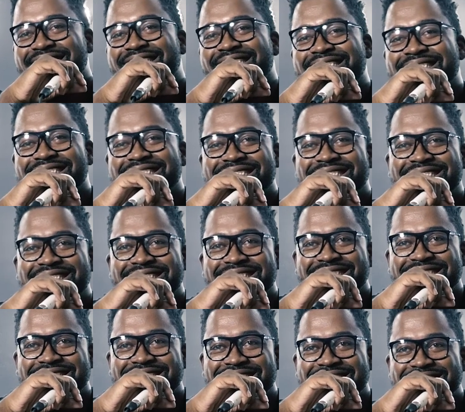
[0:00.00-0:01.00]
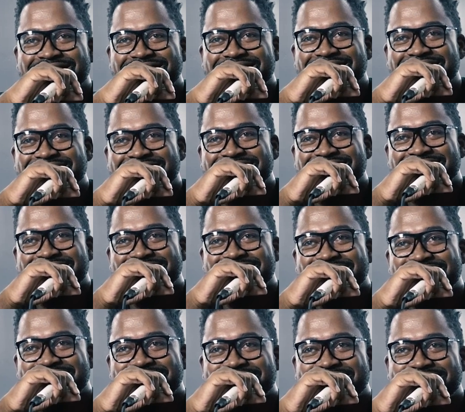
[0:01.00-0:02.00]
What went down
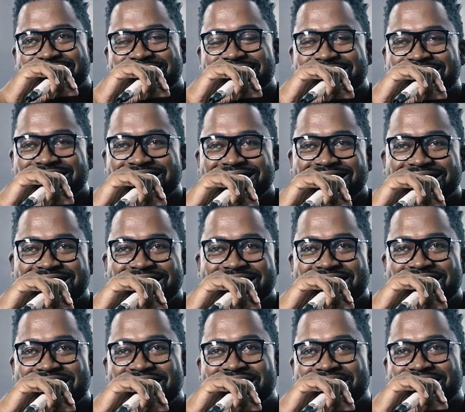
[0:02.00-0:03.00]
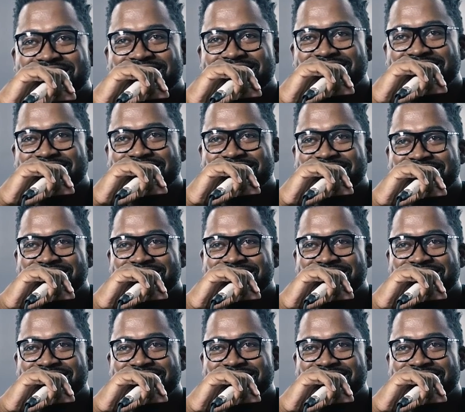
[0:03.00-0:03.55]
and what did you see?